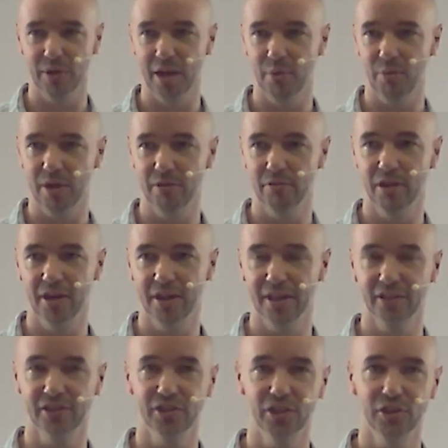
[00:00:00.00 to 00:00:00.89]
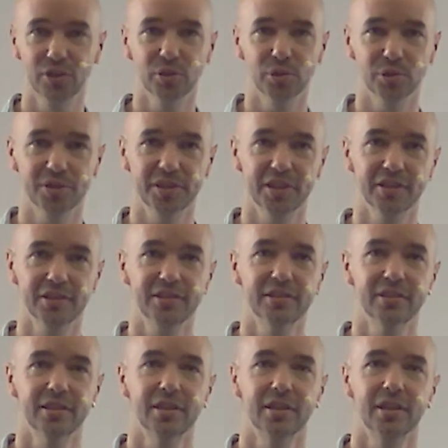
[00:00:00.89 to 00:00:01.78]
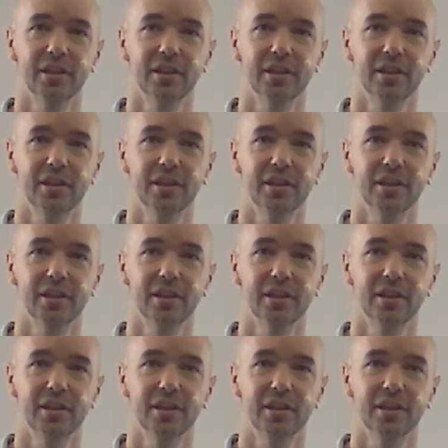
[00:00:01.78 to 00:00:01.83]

where we're riding two horses